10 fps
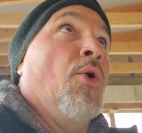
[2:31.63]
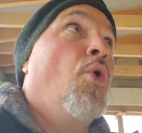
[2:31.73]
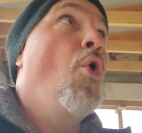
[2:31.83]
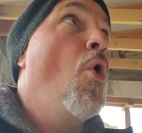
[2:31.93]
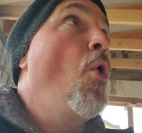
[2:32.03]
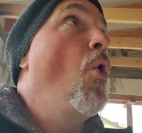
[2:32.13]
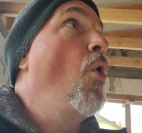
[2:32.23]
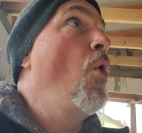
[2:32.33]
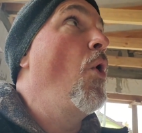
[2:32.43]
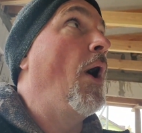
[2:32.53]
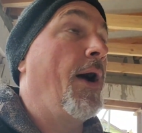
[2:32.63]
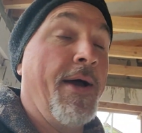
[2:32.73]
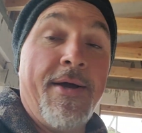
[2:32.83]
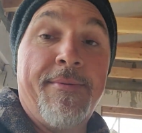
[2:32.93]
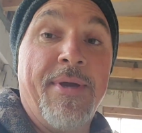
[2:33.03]
Whoo,
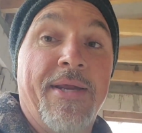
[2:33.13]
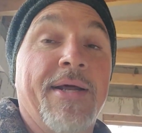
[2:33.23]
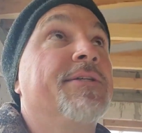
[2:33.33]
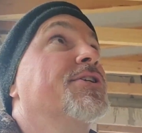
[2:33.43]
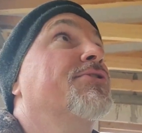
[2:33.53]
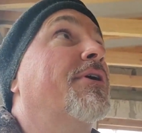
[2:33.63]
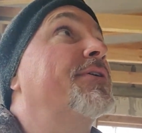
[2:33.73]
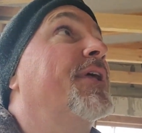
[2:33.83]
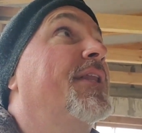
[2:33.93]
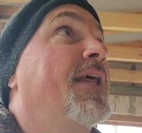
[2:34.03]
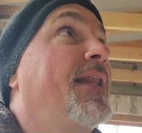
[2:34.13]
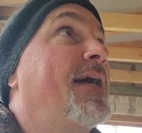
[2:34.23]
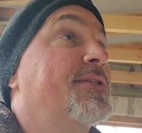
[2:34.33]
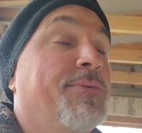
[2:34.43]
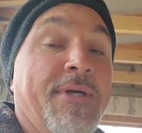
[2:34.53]
man, I just struggled on that
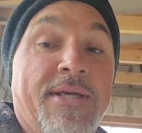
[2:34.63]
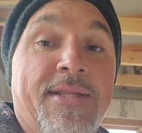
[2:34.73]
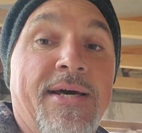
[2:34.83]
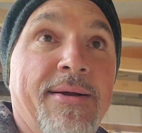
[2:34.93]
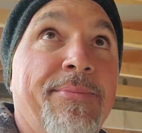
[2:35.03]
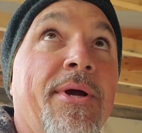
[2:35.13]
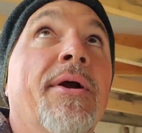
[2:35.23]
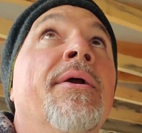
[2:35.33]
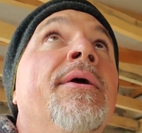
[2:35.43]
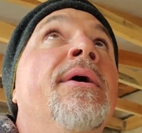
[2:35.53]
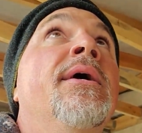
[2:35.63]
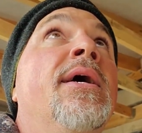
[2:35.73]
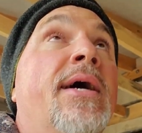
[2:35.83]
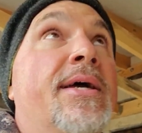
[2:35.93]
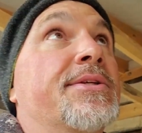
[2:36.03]
last one to get that up there.
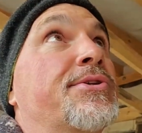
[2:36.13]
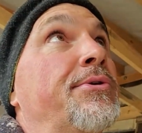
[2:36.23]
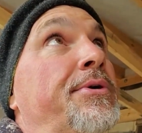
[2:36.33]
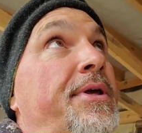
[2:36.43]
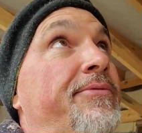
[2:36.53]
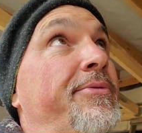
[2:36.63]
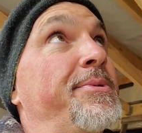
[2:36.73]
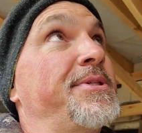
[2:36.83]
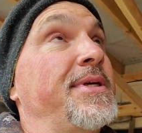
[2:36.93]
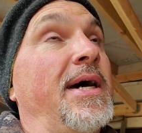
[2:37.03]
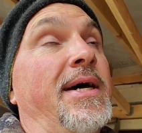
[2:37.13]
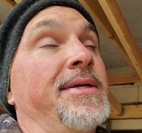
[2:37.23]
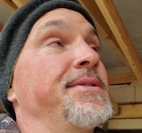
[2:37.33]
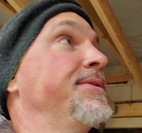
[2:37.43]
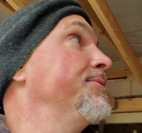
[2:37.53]
I gotta screw it in from the
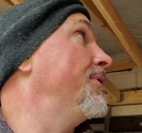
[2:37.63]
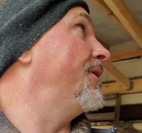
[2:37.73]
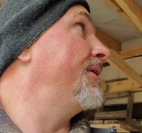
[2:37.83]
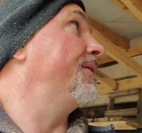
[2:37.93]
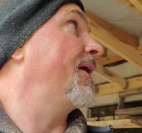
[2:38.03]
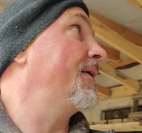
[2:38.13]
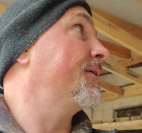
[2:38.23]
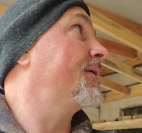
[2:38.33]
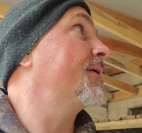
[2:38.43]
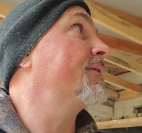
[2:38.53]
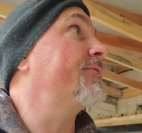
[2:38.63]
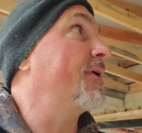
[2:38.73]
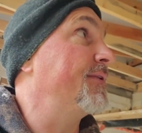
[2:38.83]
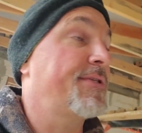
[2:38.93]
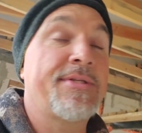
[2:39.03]
sides and do all that
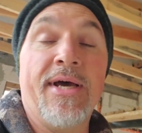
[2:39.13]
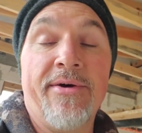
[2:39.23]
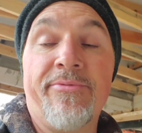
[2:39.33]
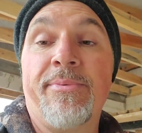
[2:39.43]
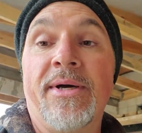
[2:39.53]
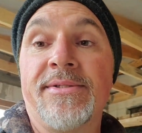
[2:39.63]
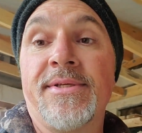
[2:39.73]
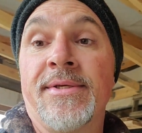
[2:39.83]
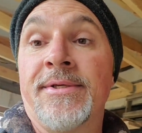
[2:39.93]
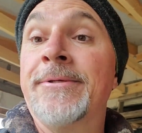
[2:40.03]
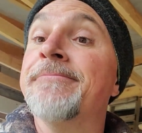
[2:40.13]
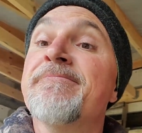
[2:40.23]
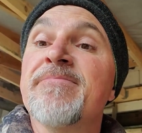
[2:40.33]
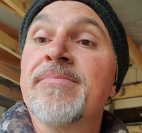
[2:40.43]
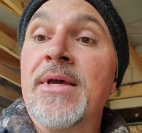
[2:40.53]
fun stuff, but
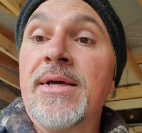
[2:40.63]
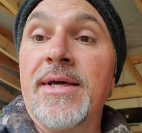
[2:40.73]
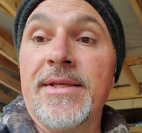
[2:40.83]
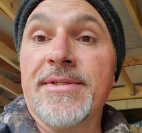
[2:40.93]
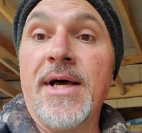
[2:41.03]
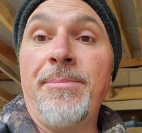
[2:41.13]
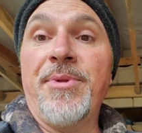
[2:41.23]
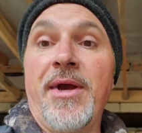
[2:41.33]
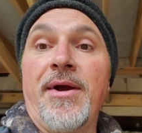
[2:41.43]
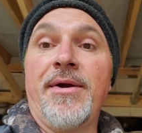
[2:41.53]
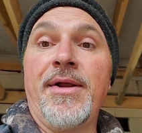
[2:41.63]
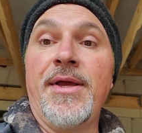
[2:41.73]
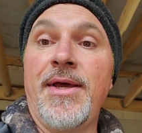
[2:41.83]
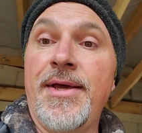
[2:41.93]
it is up there.